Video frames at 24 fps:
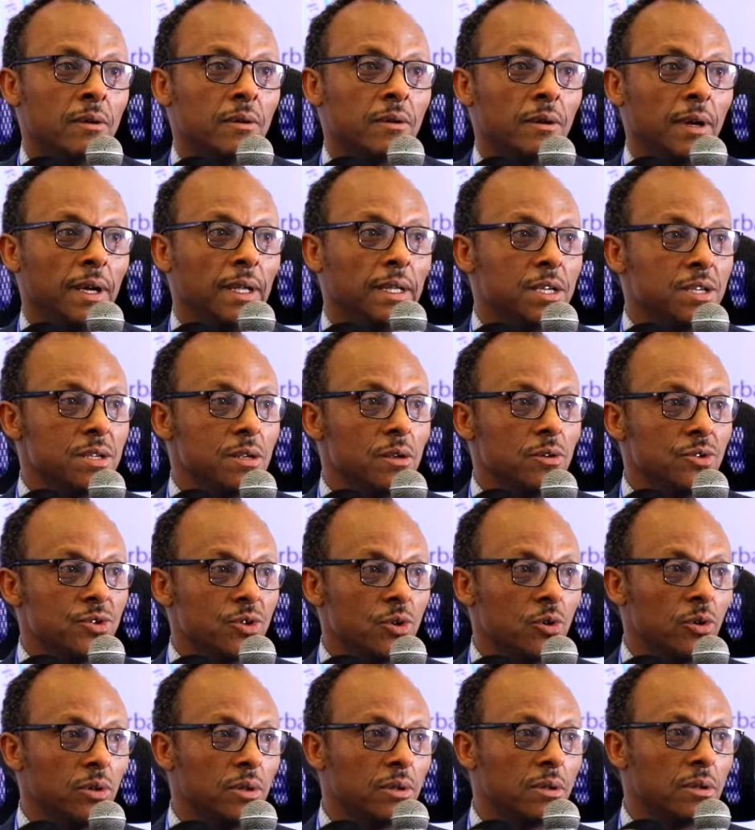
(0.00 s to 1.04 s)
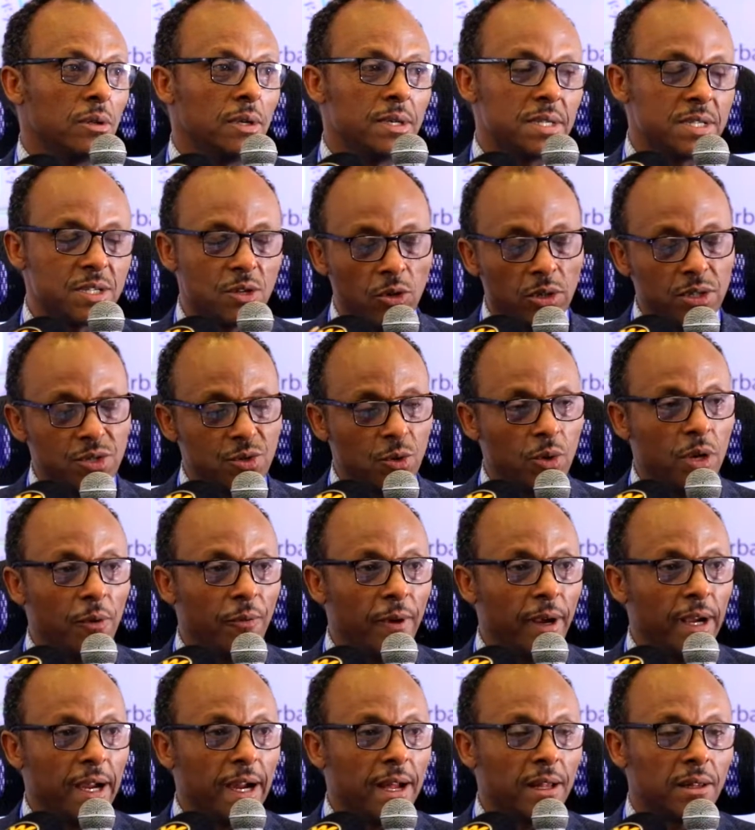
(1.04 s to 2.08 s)
it's not so
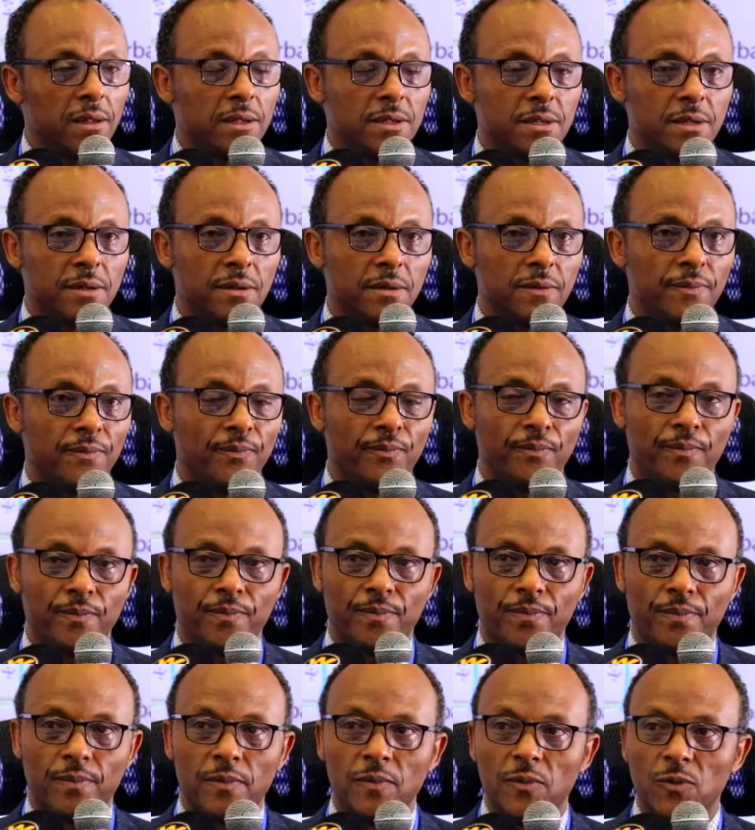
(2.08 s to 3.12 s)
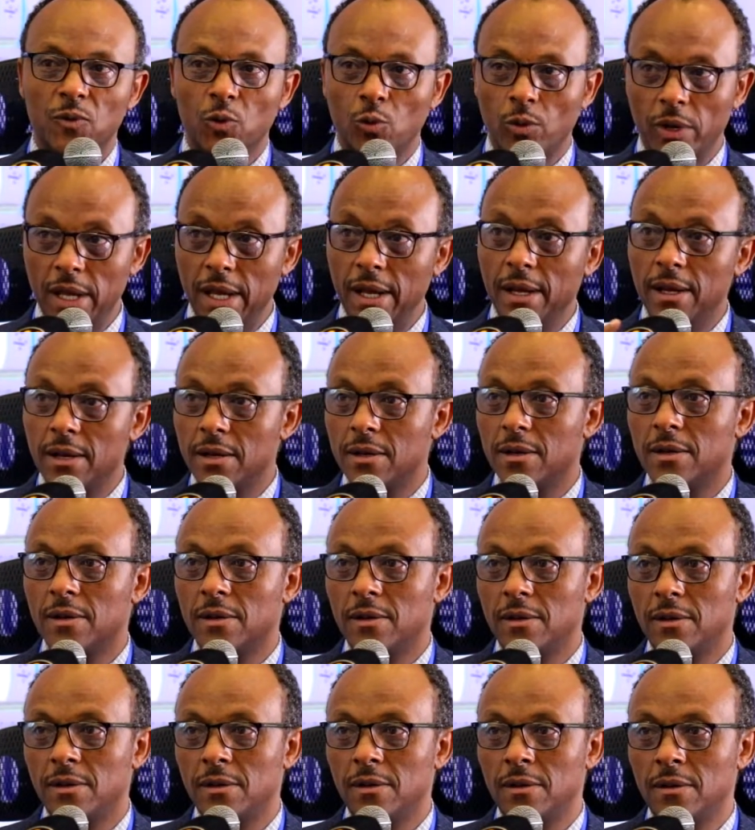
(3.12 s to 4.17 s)
difficult to dig
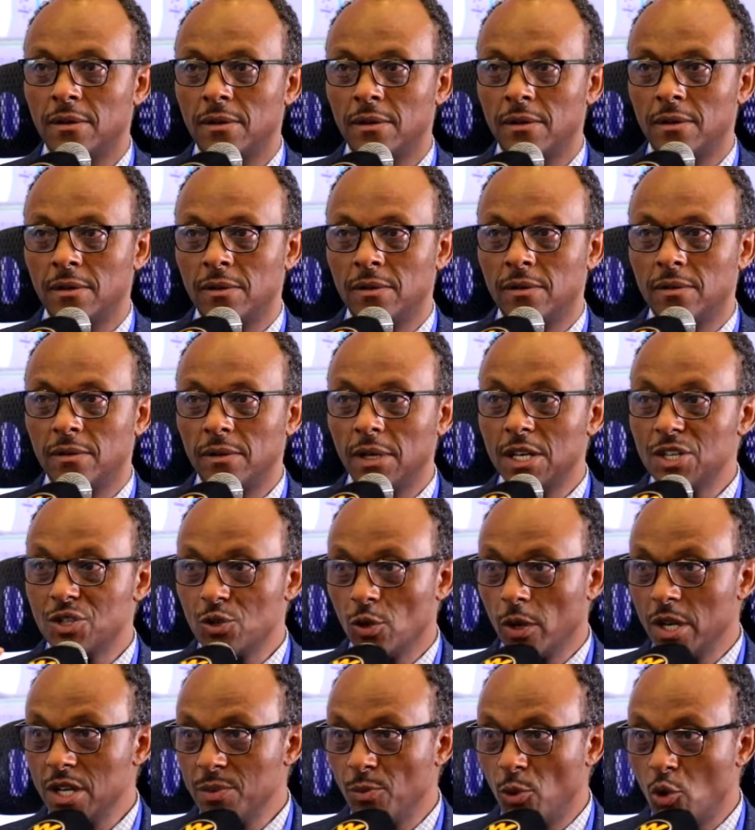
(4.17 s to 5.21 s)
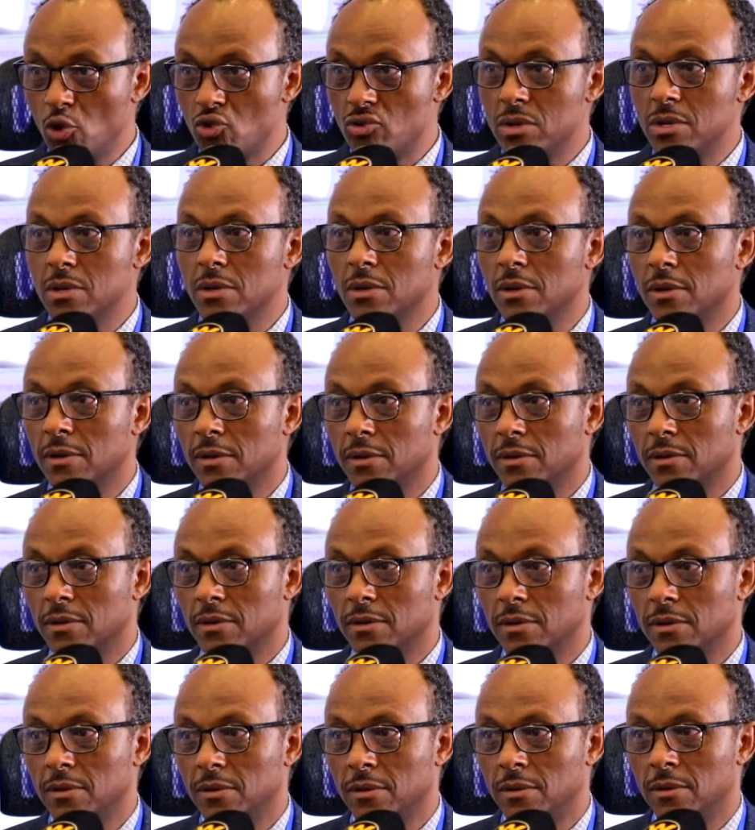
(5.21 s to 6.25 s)
a storage pond
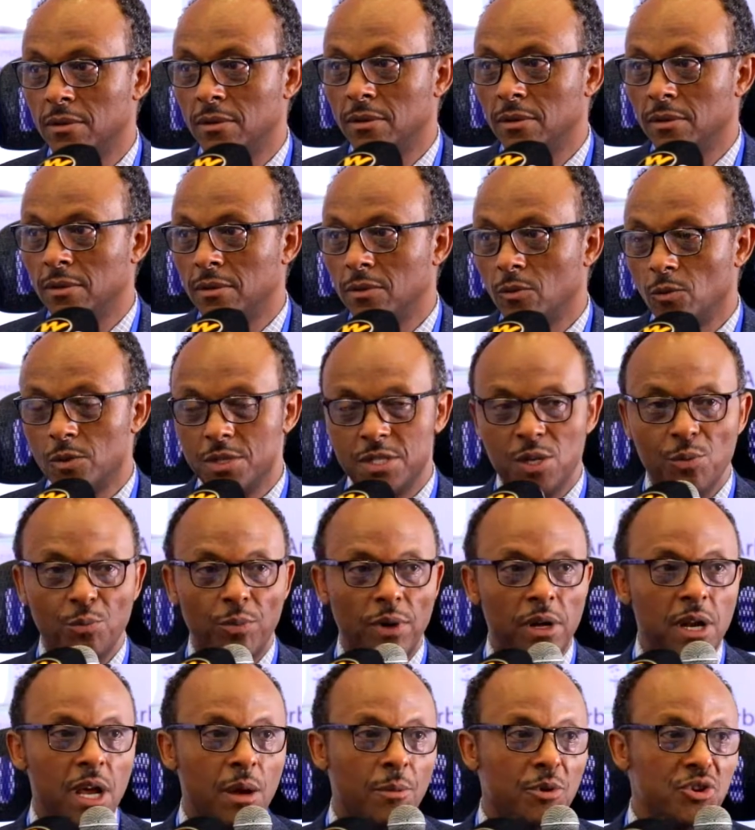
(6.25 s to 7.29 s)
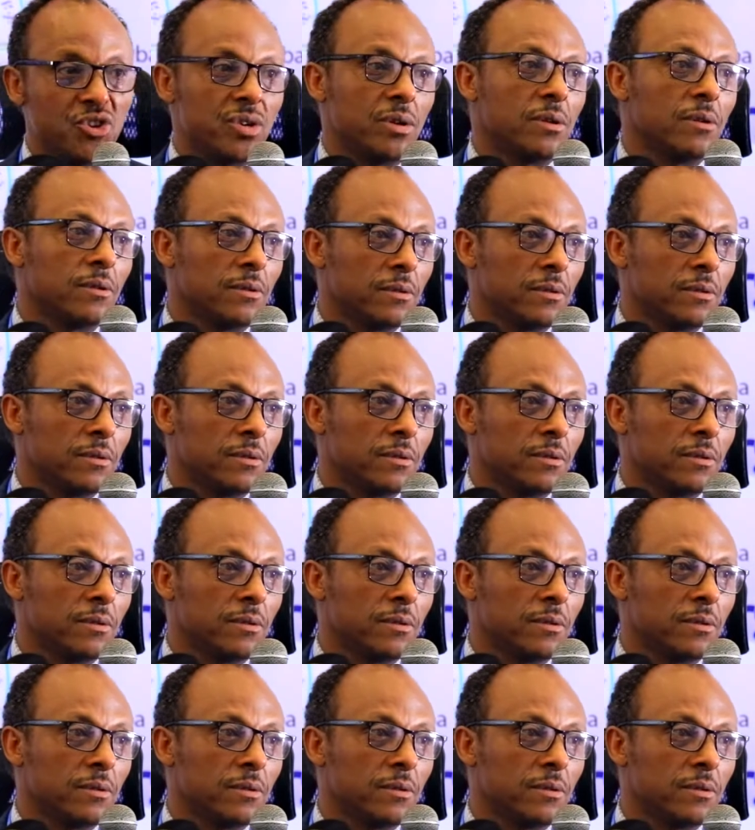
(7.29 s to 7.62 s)
with simple dimension.